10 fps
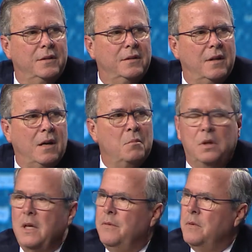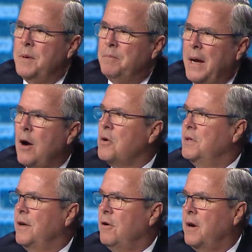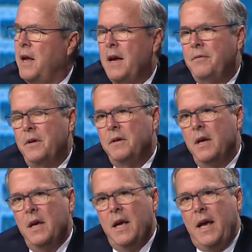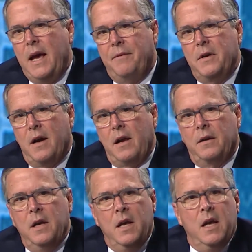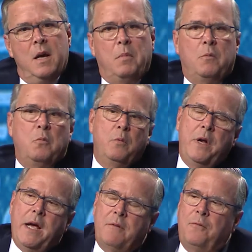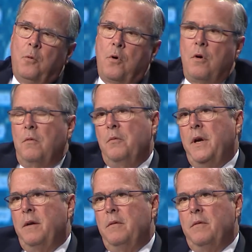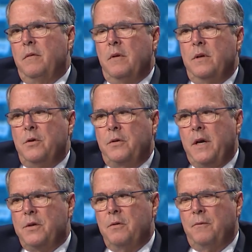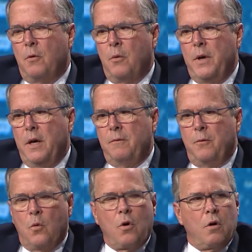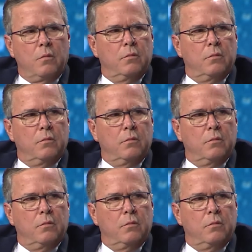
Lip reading: Tragic. Unbelievable. I mean, power's not on in half the island. But in 2004, we had 4